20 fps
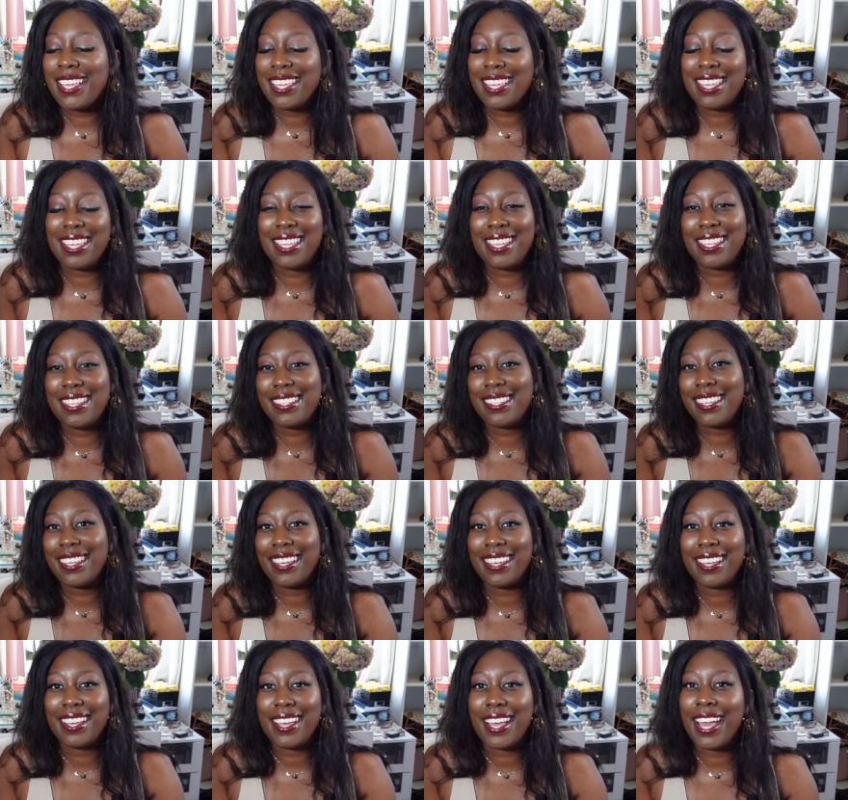is,
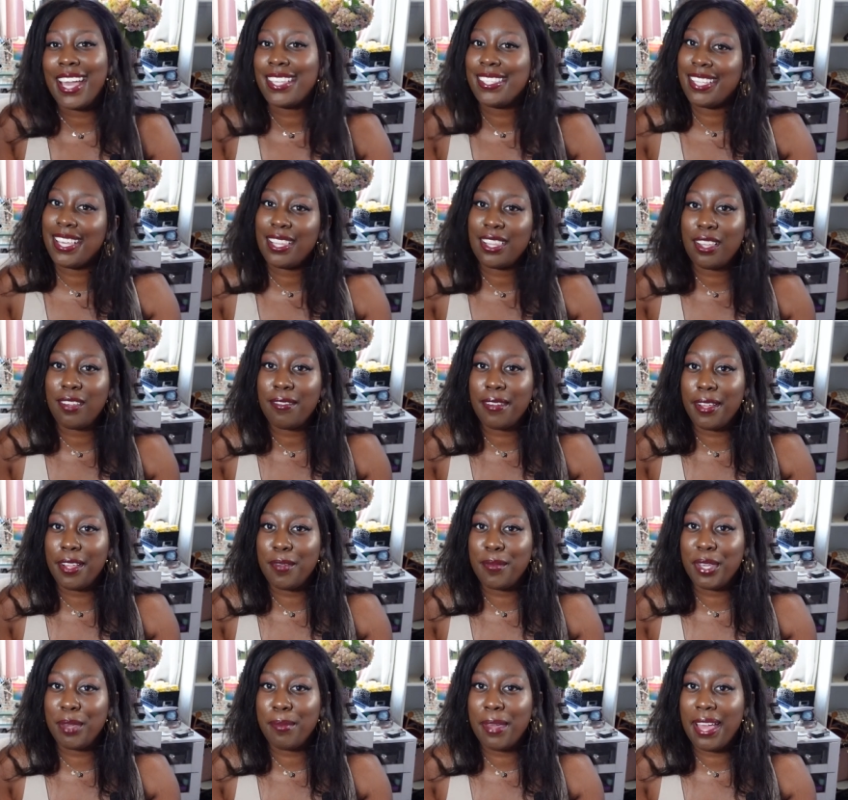I say I love
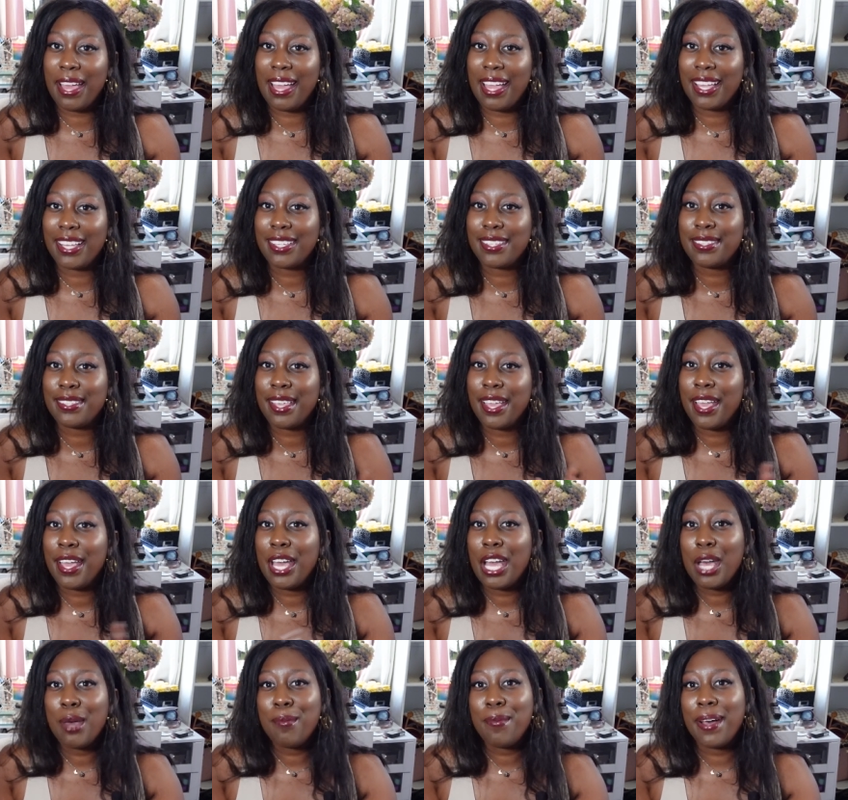all my bags,
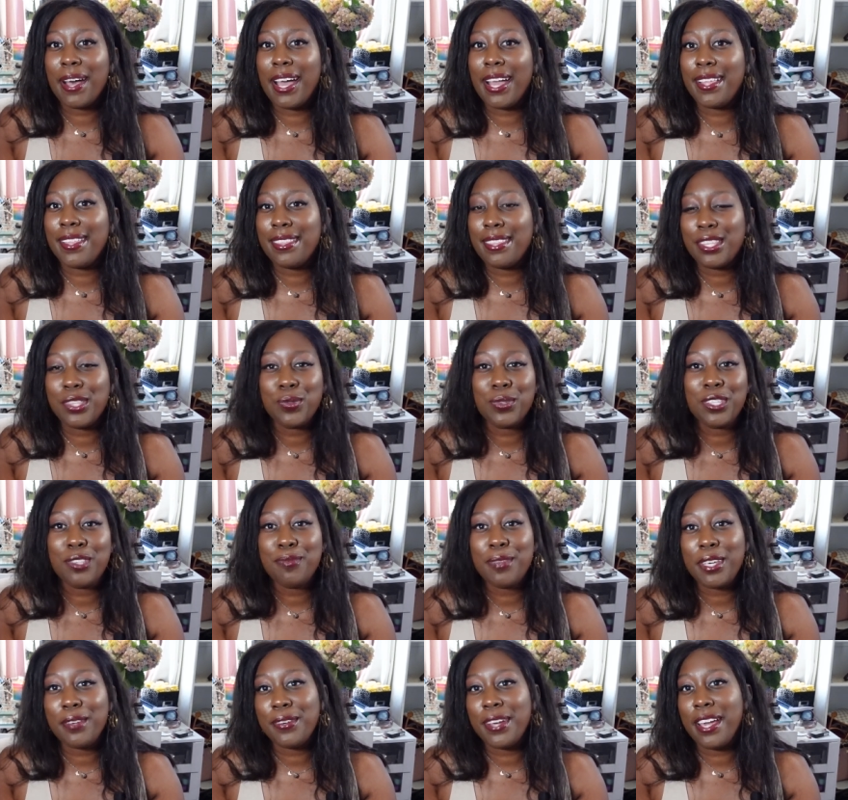but this
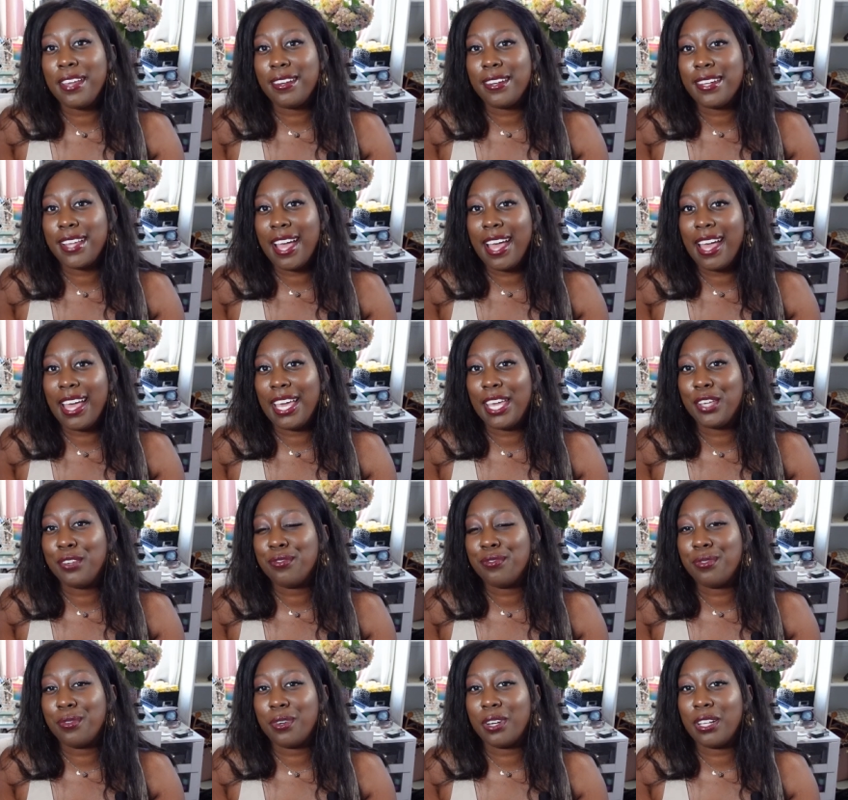was my ride or die
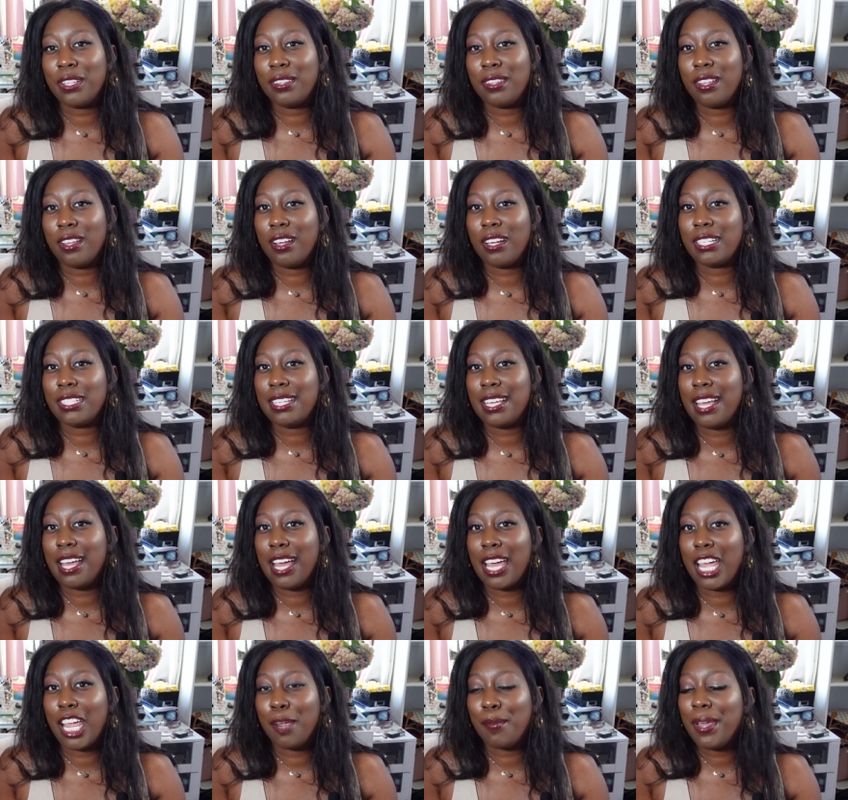for a long
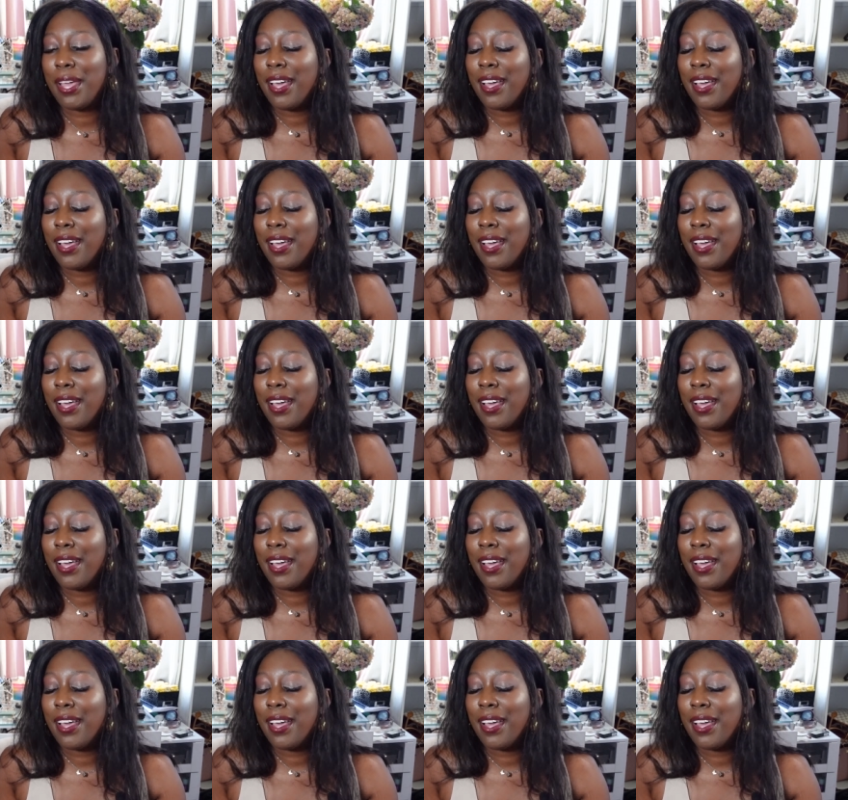time.